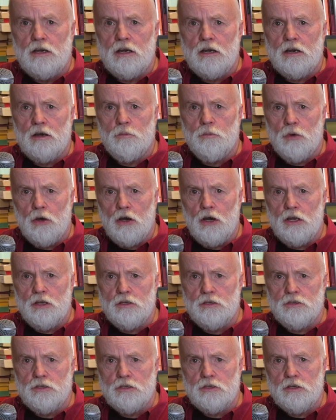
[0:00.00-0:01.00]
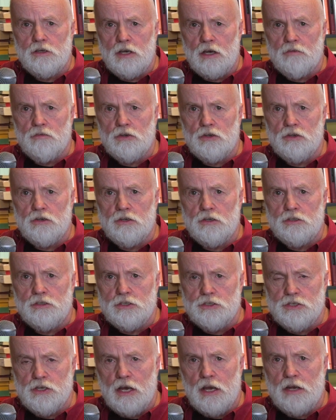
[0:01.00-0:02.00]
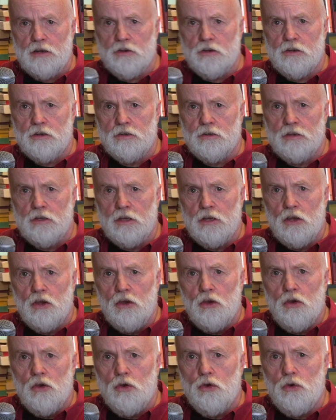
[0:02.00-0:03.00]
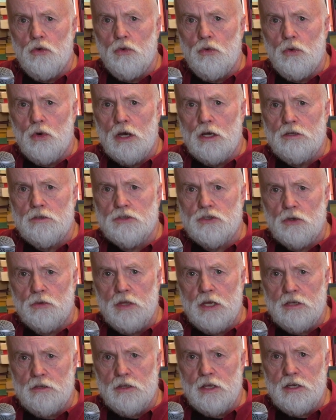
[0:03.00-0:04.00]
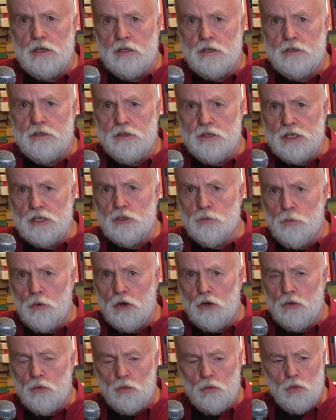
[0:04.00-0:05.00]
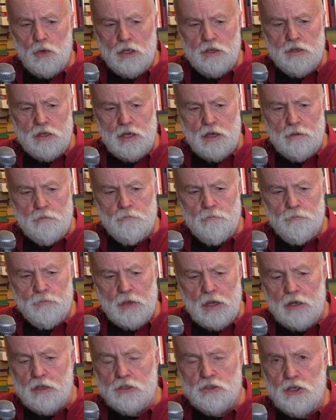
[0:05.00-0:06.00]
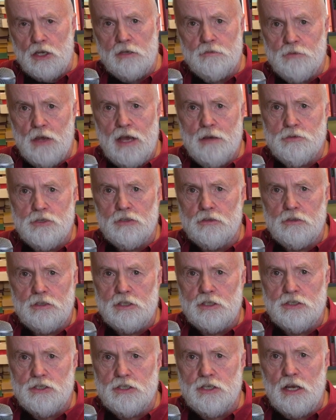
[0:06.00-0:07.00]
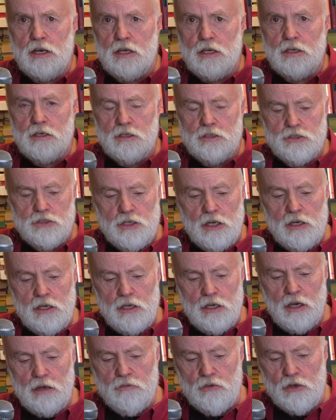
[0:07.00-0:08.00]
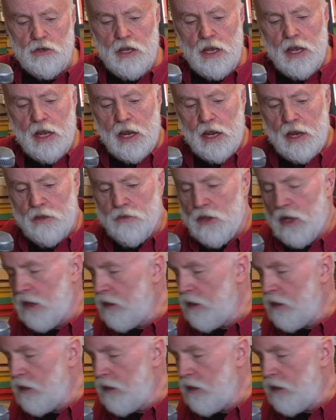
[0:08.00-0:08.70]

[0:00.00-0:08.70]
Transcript: uh, Bond cover designer who so they they did this book with him and it's absolutely a stunning a stunning cover. And